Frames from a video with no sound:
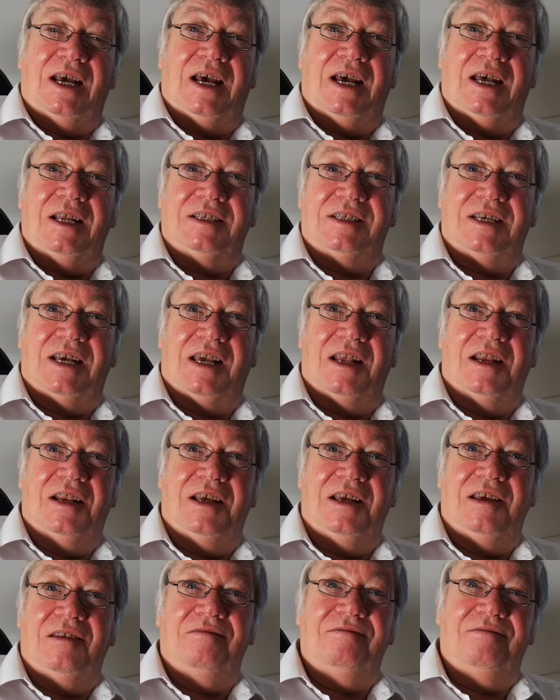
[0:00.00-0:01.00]
And
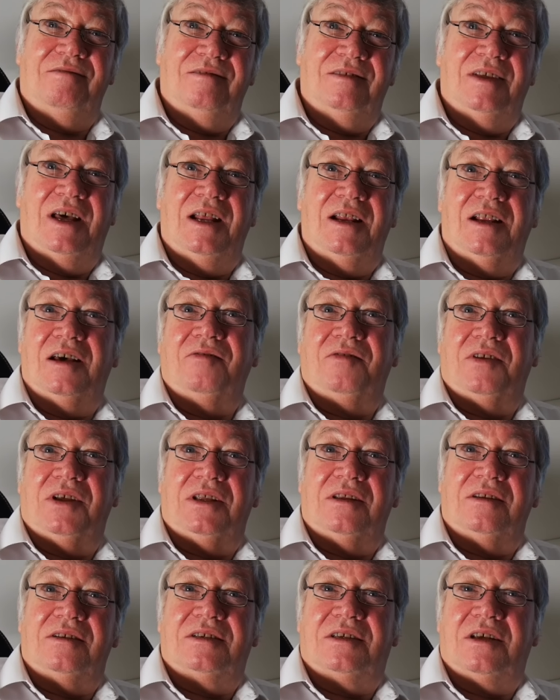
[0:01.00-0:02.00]
secondly, they loved
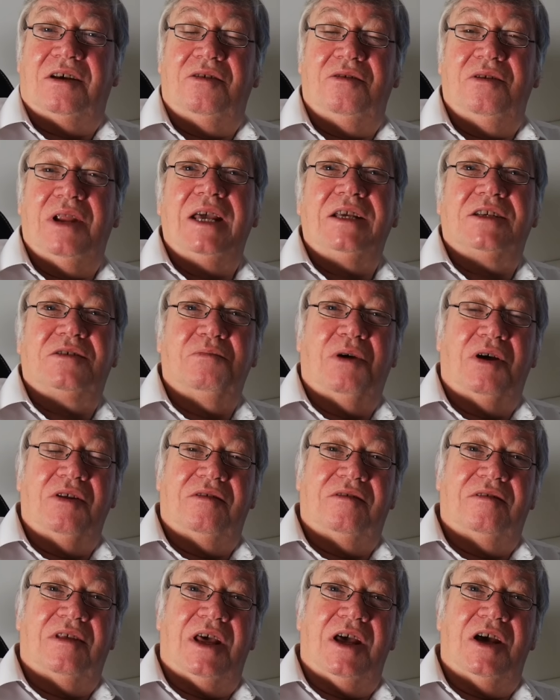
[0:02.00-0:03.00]
it. So next
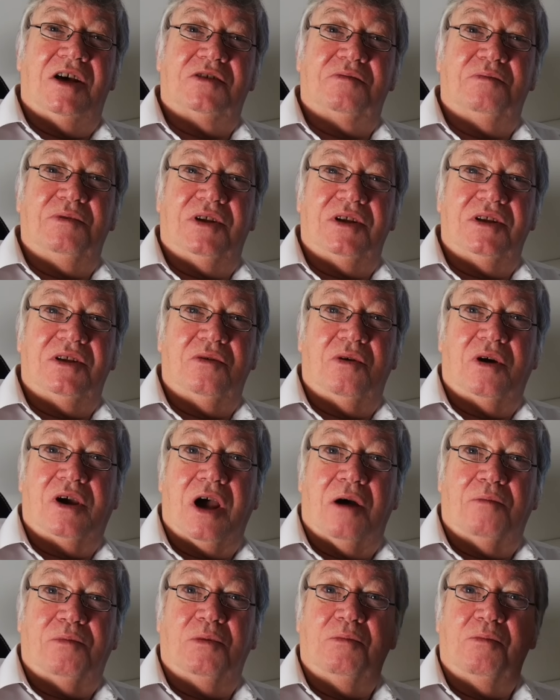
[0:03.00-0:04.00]
month they asked me to do a
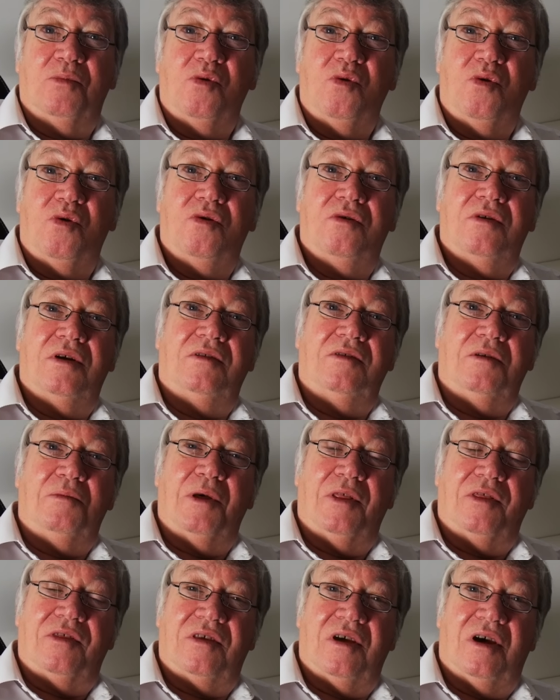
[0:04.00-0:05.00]
couple more, and the
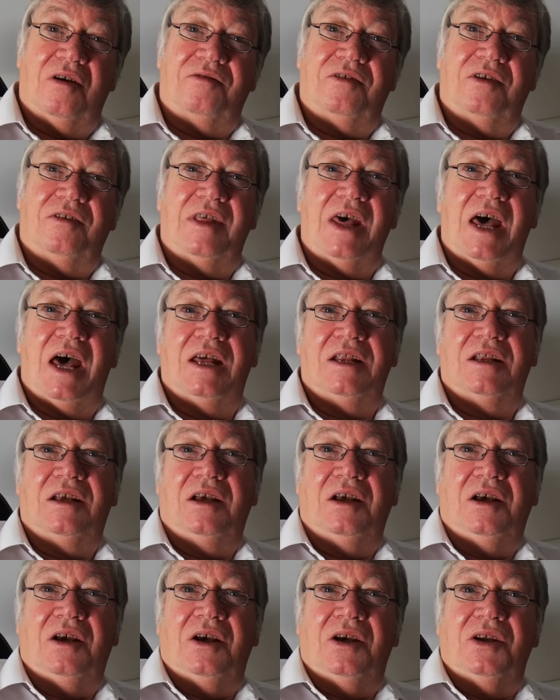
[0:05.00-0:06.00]
month after that,
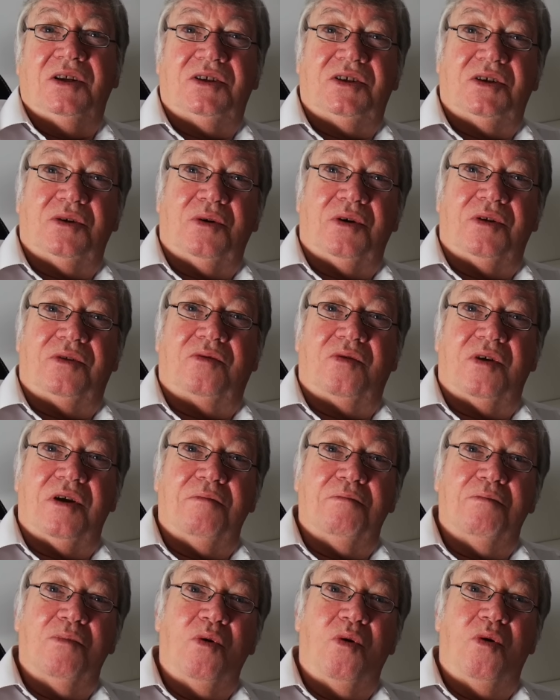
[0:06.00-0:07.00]
2 or 3
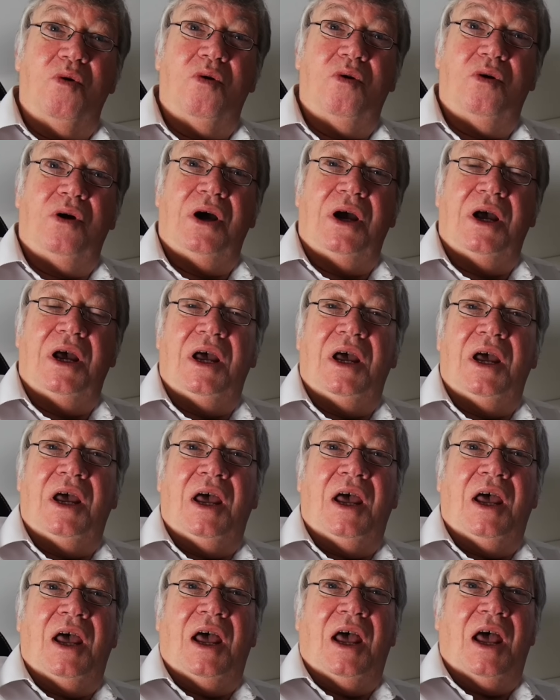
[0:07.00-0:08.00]
more.
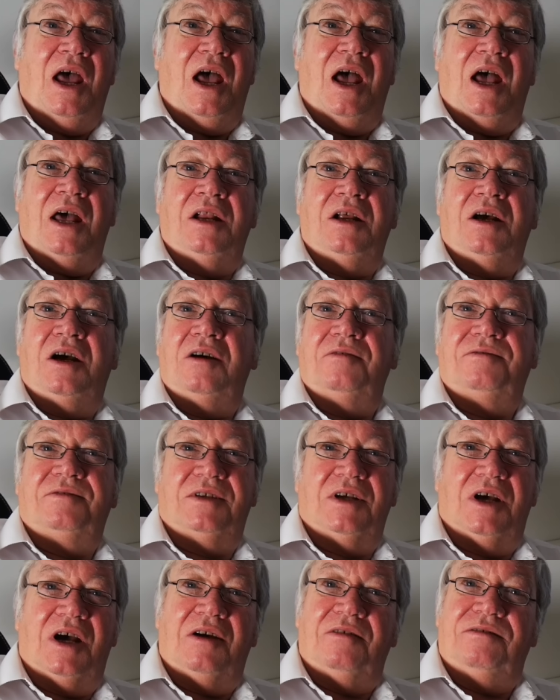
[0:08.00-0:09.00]
And
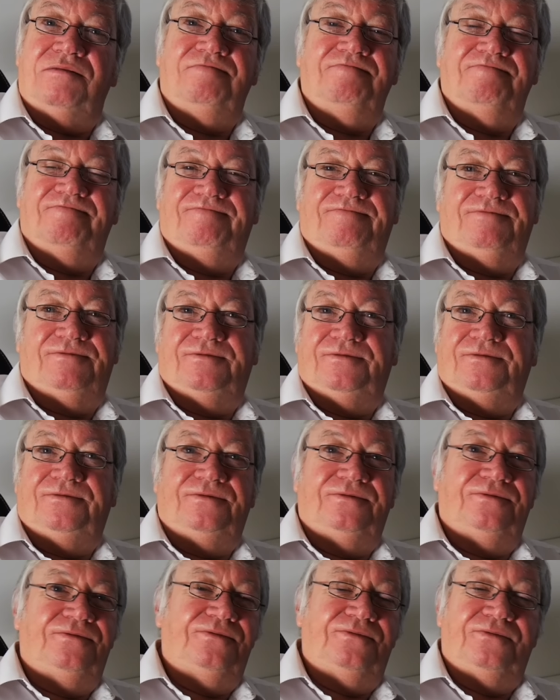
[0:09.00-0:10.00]
after
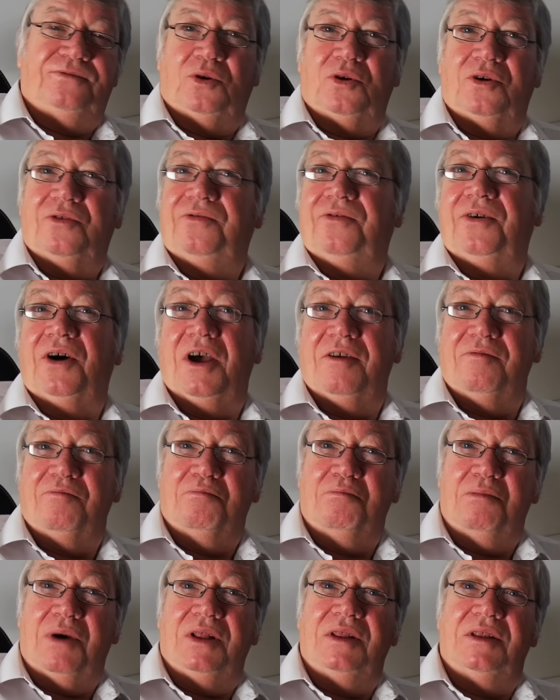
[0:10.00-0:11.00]
4 or 5
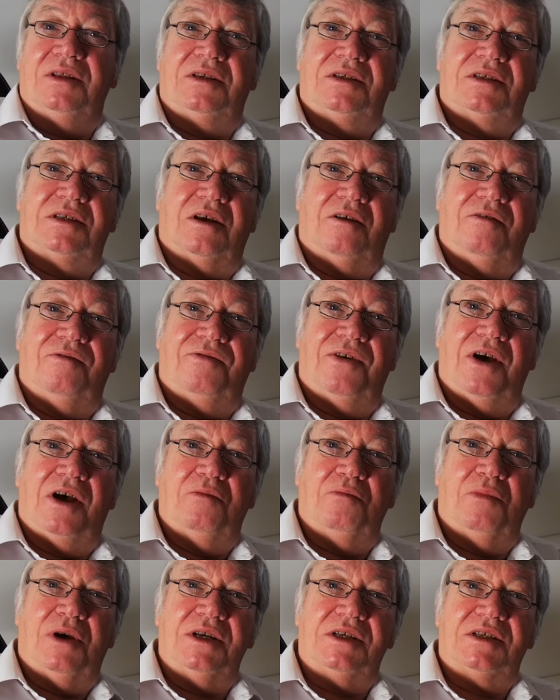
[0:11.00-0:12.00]
months, I
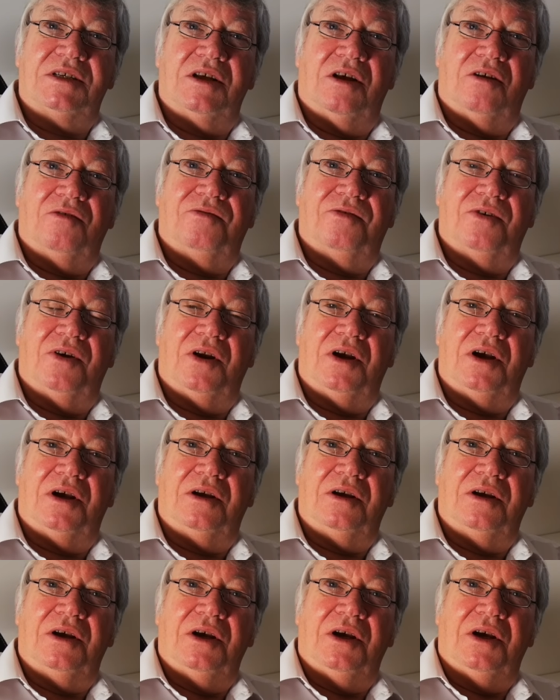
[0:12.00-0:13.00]
found myself on
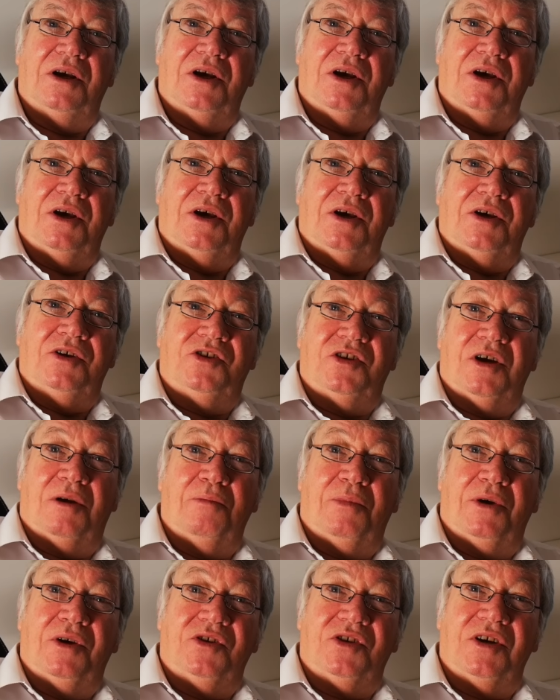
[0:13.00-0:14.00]
a
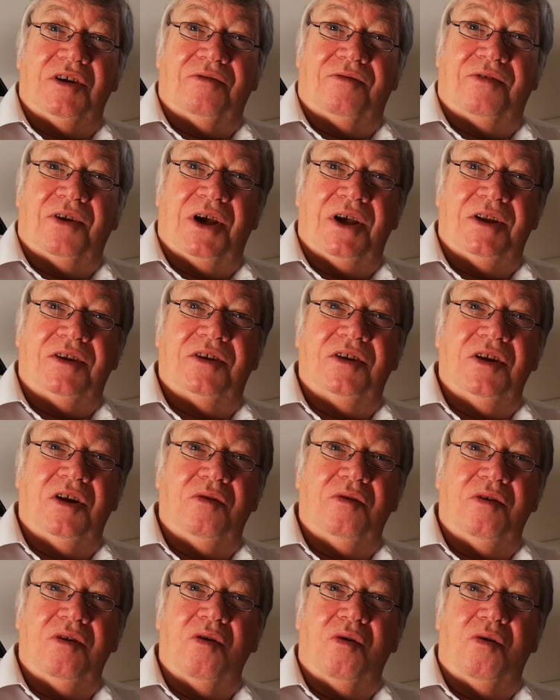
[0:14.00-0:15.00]
jumbo jet flying to
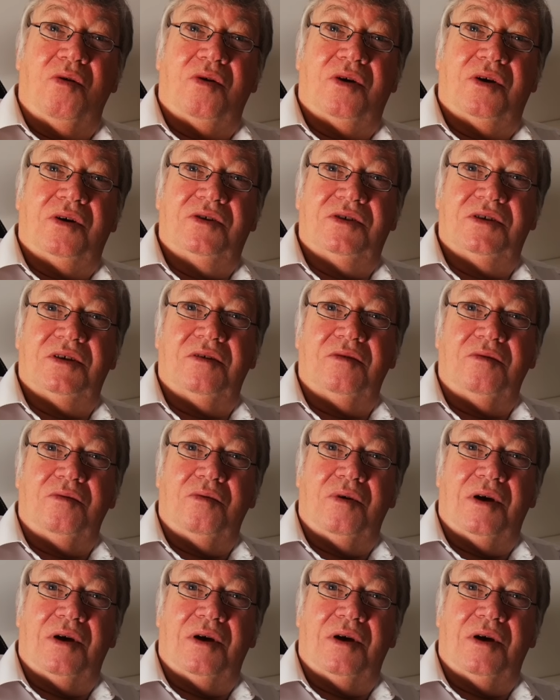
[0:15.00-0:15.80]
New York to